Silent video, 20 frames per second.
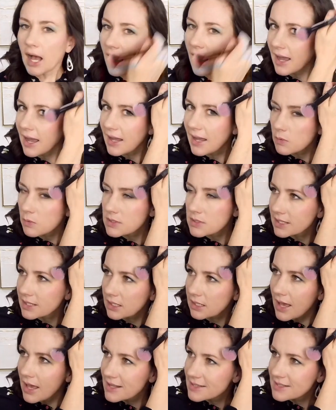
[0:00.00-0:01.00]
I was a
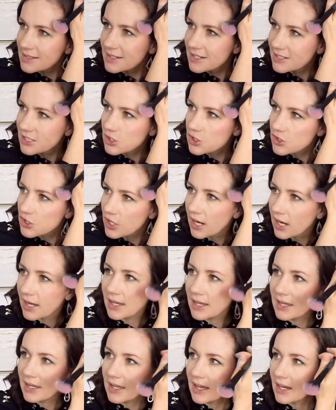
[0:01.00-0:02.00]
little hesitant to try
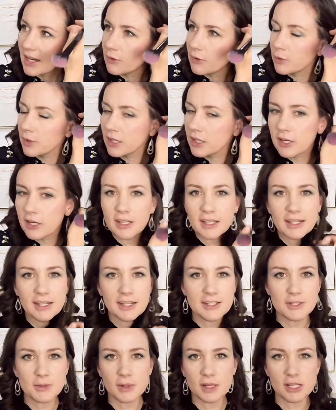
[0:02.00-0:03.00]
it and I really couldn't
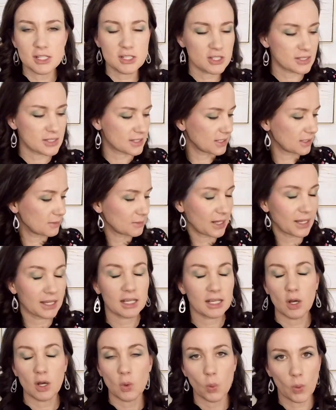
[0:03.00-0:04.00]
get into it. It just seemed
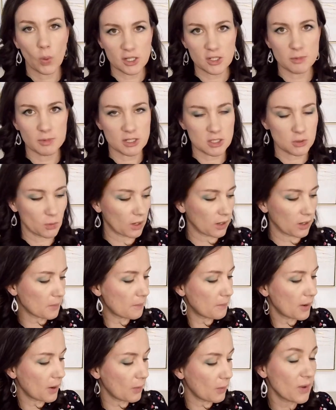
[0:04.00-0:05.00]
like way too much
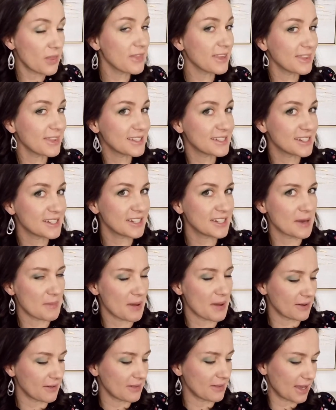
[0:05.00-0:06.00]
work. But one thing that did
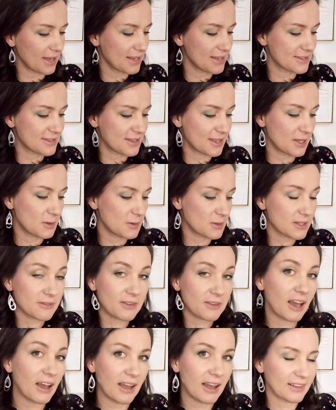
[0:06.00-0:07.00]
come out of that is the use
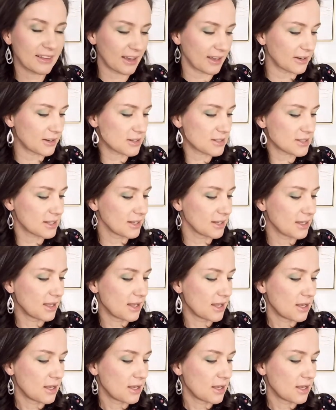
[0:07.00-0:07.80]
of highlighters.